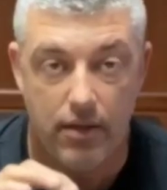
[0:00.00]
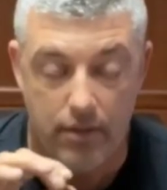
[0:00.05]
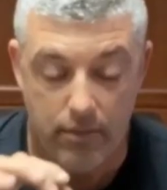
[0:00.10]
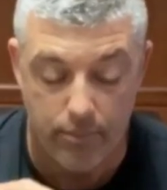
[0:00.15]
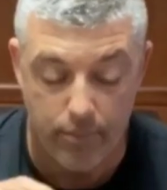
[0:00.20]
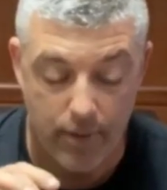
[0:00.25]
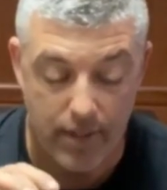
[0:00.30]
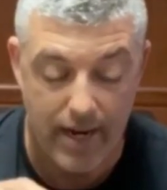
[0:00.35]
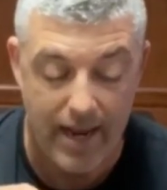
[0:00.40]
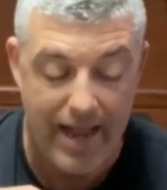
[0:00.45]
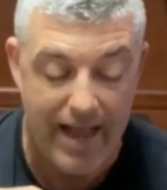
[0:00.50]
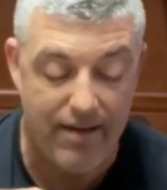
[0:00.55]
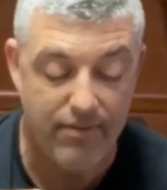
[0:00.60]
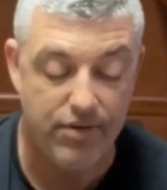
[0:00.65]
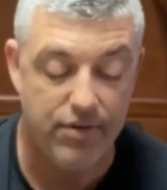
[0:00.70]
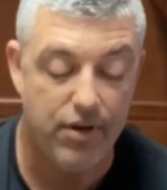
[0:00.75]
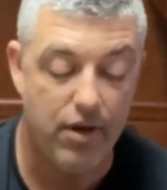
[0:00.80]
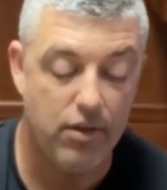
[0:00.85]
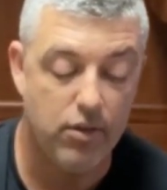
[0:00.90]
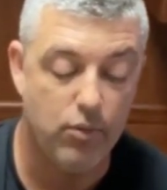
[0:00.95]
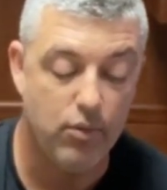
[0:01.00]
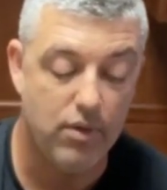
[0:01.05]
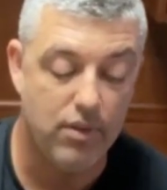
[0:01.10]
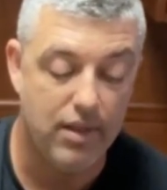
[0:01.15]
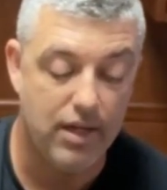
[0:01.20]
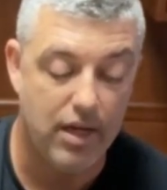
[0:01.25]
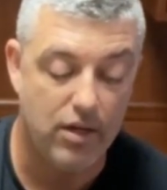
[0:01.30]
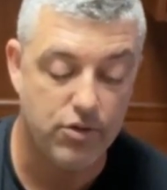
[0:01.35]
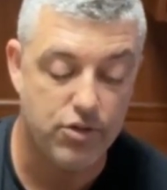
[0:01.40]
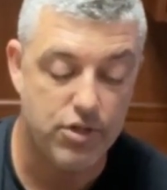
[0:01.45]
But I have another one
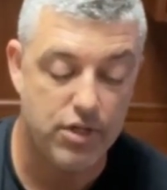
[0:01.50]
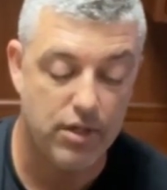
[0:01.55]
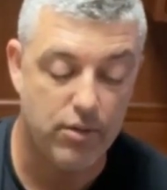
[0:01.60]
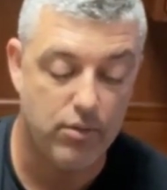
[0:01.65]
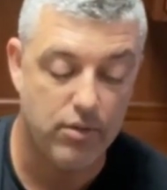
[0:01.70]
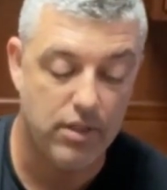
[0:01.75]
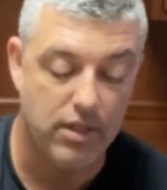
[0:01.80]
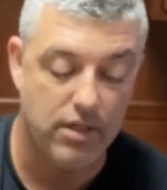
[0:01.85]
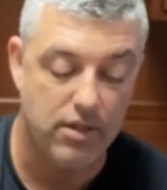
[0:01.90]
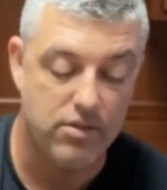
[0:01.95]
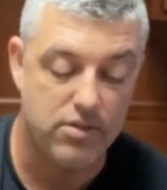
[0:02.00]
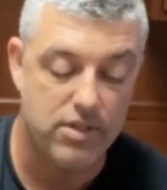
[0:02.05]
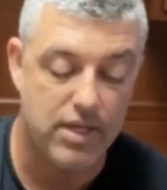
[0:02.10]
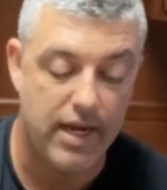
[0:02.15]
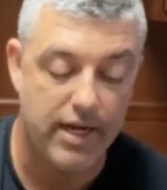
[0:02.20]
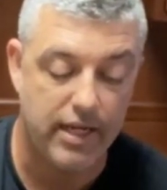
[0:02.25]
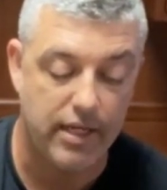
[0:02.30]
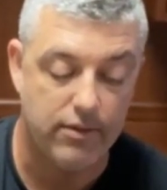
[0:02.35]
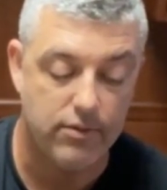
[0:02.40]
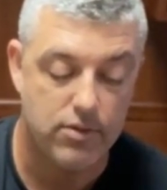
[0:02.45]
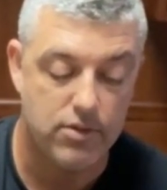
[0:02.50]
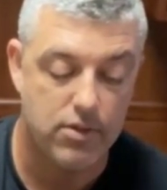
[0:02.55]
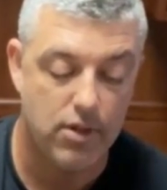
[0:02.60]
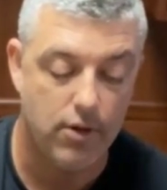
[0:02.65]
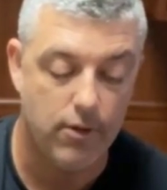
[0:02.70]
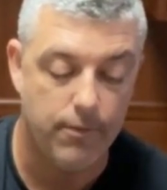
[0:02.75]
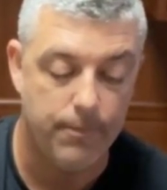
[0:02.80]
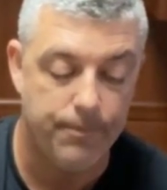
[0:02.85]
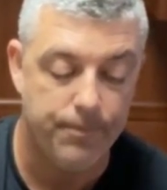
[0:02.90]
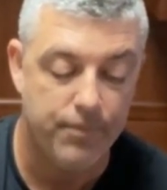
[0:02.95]
that I'll share with you in a second.
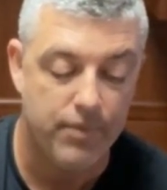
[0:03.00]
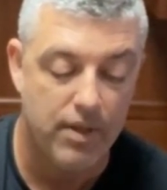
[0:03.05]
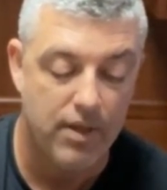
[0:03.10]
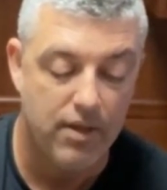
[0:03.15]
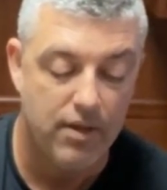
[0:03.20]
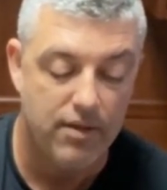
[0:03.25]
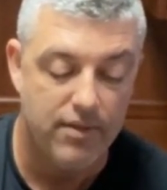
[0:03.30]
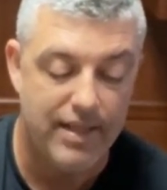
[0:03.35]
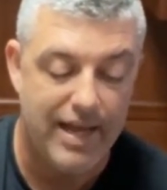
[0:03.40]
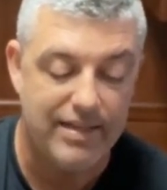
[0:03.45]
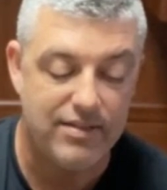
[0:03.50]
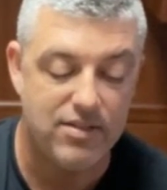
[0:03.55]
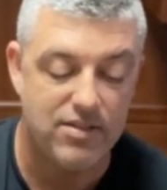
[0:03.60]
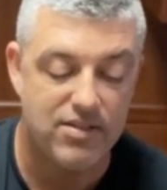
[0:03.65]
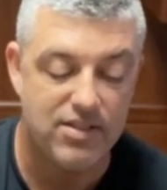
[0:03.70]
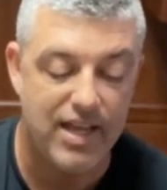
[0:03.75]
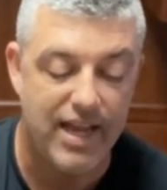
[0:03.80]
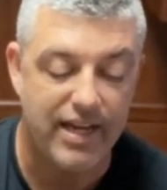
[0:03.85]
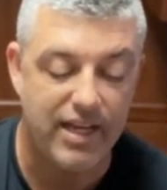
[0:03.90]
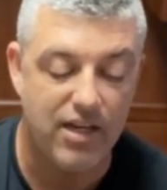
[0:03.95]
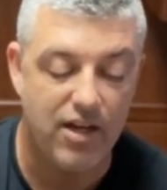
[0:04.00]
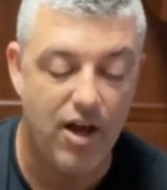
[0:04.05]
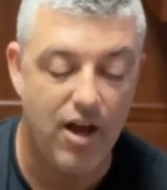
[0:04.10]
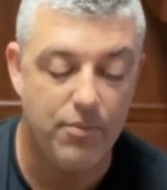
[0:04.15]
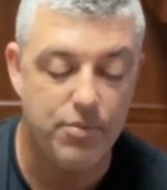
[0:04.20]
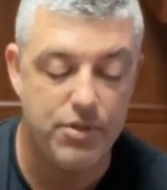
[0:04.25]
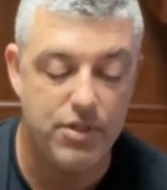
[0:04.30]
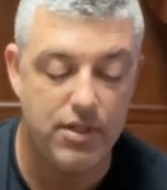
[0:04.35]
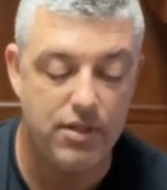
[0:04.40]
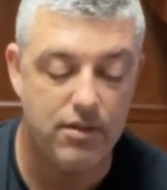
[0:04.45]
So that's the second
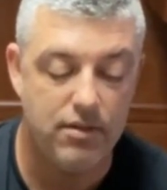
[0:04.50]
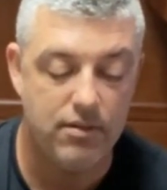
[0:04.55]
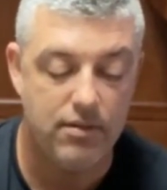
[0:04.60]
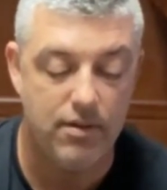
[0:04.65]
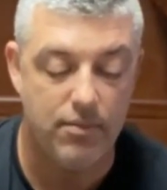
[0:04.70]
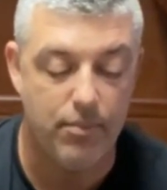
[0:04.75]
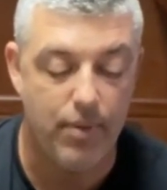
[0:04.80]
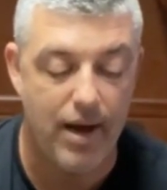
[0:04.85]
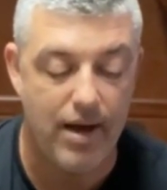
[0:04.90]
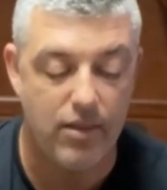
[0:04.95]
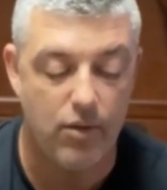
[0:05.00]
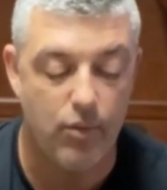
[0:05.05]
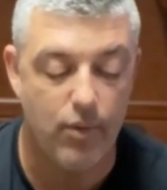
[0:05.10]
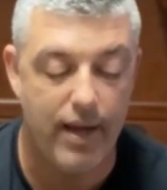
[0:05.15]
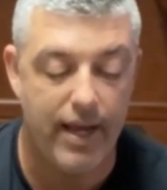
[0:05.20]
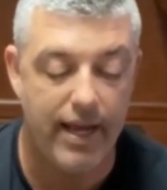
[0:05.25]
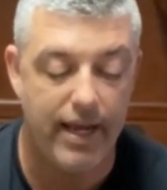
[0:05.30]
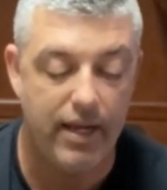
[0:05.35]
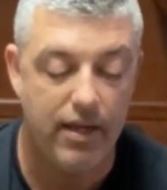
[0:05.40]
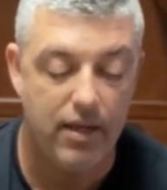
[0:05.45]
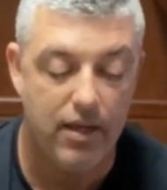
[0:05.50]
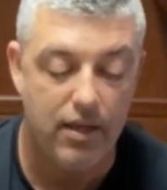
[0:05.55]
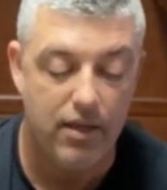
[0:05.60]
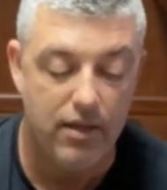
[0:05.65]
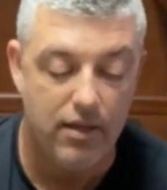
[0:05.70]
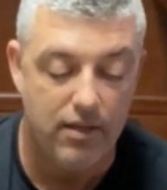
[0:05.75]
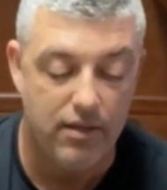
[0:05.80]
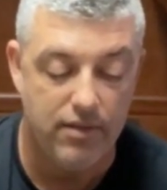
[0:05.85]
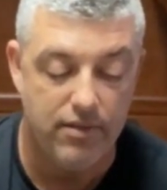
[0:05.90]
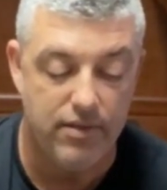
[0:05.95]
option. And by the way,
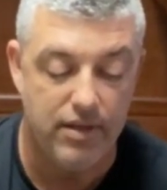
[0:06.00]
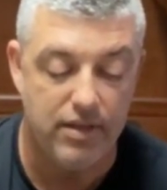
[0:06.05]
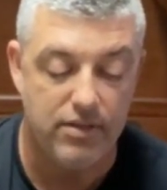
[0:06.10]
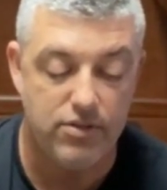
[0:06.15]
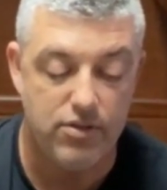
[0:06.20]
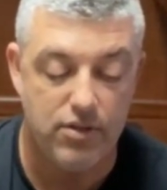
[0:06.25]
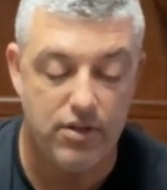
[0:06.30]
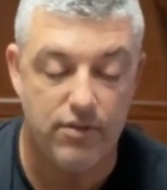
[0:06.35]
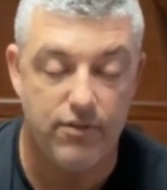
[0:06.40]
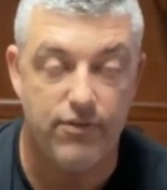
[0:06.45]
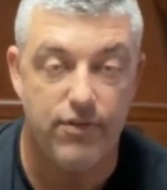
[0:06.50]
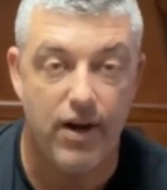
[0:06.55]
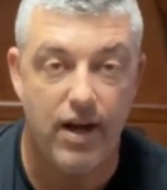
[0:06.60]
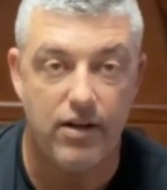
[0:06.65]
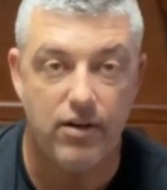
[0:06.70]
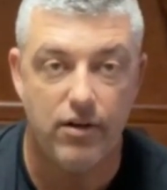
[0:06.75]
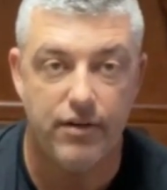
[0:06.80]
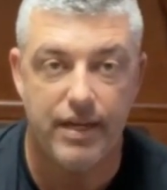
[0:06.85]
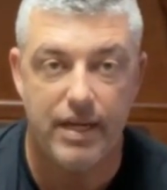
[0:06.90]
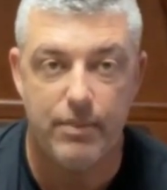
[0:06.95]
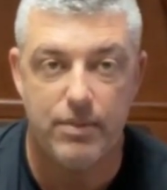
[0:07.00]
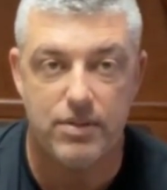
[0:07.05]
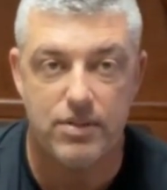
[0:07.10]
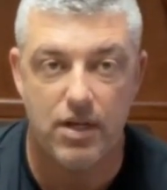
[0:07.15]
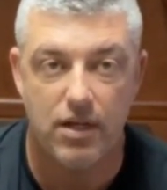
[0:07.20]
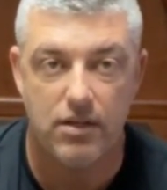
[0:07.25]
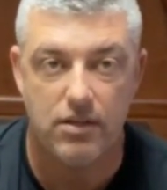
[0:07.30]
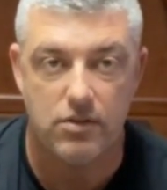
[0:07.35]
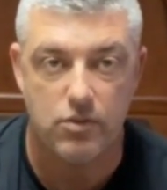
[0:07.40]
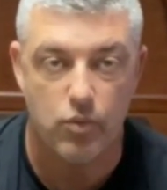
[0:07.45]
this you can find on
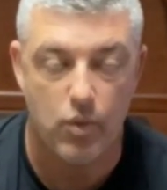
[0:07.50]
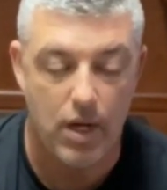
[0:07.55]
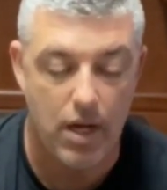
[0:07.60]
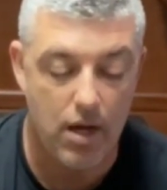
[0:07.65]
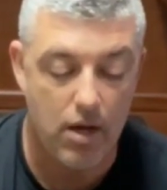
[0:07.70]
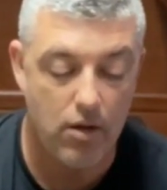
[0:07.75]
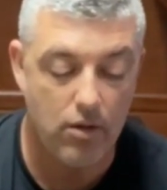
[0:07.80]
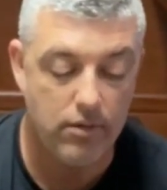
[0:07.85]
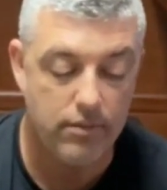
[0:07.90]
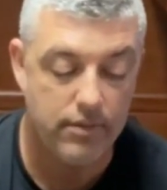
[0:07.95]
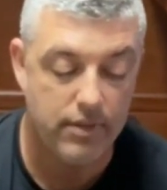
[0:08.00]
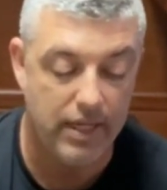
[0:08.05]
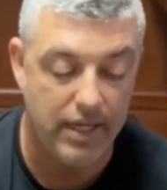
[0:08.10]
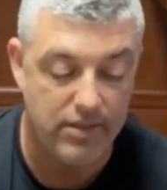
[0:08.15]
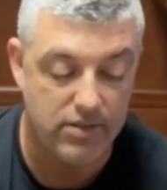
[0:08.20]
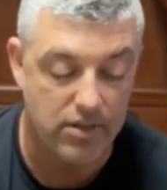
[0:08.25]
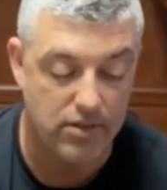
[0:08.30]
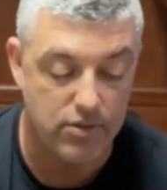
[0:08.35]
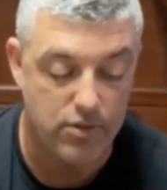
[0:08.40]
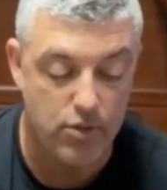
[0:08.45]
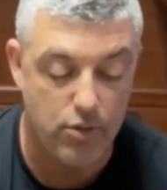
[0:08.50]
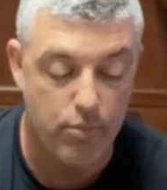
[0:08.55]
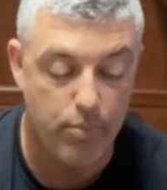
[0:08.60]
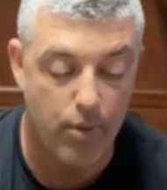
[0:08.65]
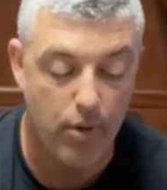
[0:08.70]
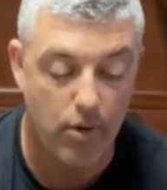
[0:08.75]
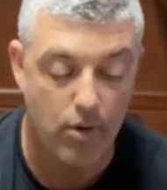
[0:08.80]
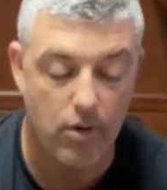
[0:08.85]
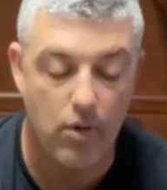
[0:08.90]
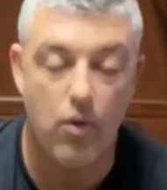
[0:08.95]
Amazon as well. It's a
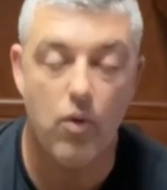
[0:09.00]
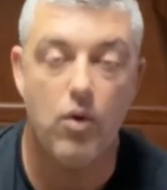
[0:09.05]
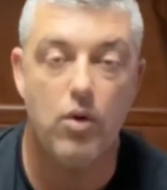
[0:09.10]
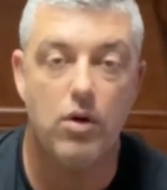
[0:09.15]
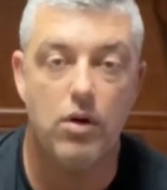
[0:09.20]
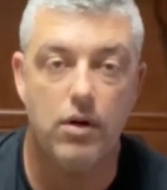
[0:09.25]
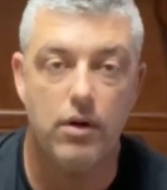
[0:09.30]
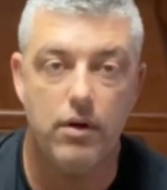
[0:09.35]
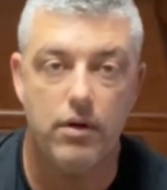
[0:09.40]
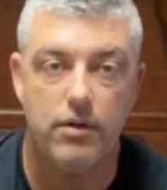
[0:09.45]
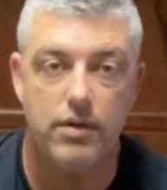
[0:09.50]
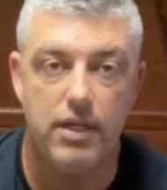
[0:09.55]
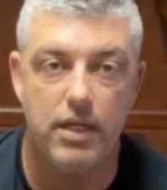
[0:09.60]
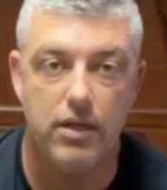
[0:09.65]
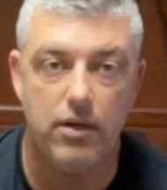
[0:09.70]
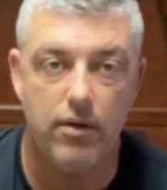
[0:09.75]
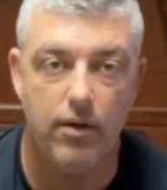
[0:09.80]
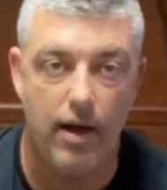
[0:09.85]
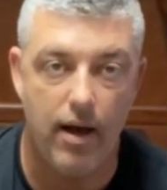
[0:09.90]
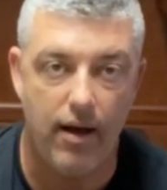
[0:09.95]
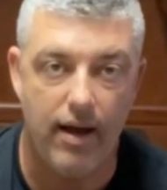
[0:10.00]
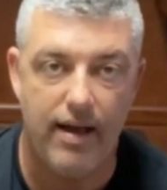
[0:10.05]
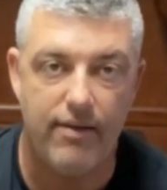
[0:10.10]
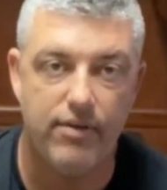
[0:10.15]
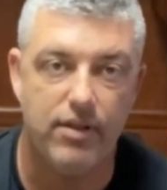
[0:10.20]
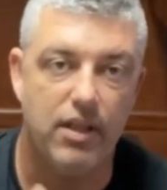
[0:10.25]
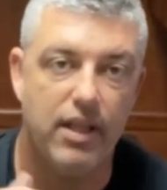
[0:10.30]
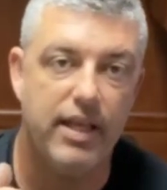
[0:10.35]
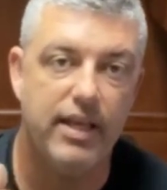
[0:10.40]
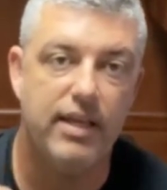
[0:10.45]
2-part order deal. I'll have a
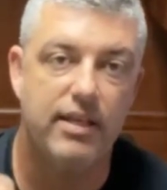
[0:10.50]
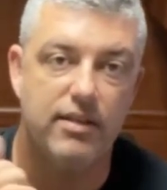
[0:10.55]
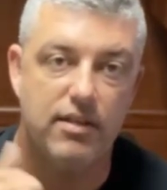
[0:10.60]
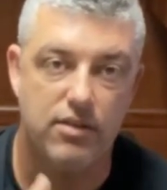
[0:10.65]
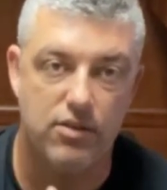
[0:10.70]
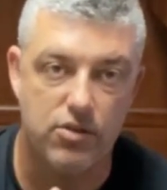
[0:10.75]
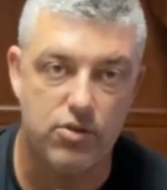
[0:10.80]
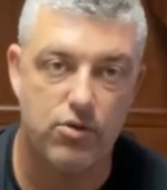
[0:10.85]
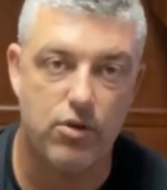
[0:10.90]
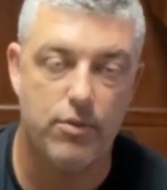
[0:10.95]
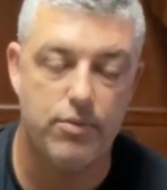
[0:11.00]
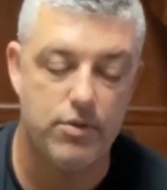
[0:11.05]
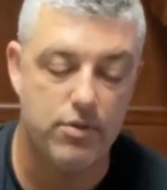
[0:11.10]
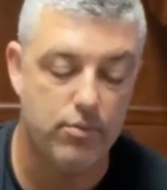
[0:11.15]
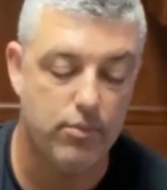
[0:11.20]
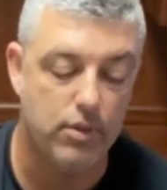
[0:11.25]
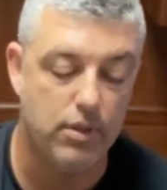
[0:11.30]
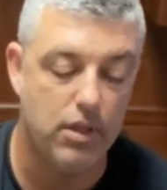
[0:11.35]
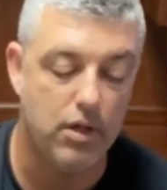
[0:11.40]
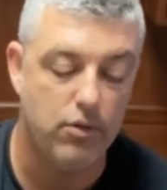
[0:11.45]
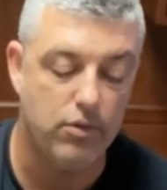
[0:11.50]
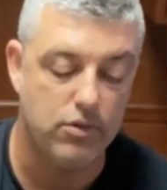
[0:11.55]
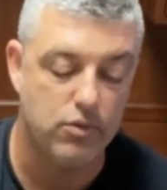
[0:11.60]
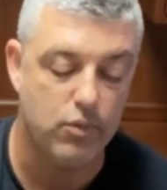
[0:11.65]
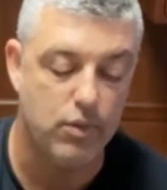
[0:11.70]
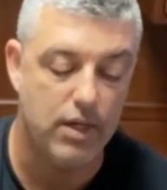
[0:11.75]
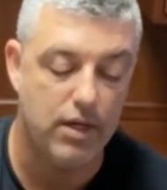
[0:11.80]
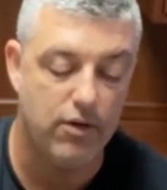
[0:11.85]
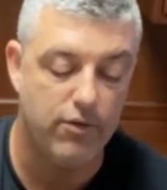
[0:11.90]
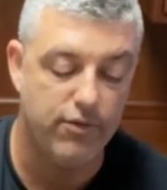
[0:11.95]
link in the description below as
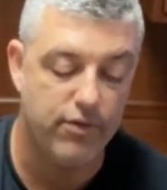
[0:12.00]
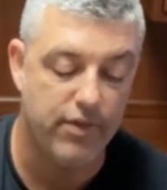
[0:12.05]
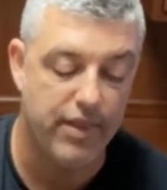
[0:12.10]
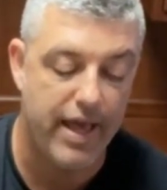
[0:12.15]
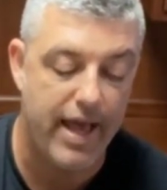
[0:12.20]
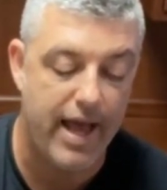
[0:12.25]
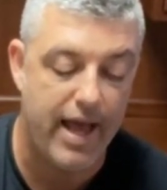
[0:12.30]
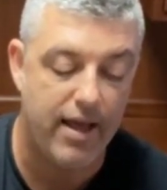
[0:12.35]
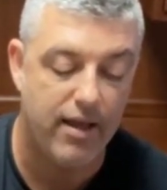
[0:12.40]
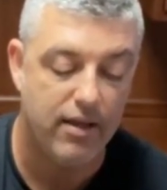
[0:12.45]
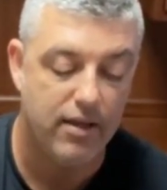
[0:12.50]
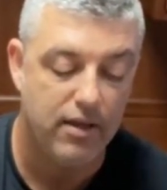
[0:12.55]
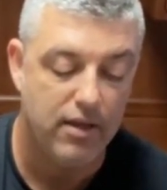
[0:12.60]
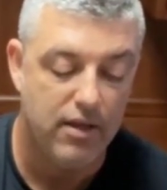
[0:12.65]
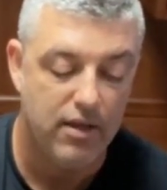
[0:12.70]
well for that.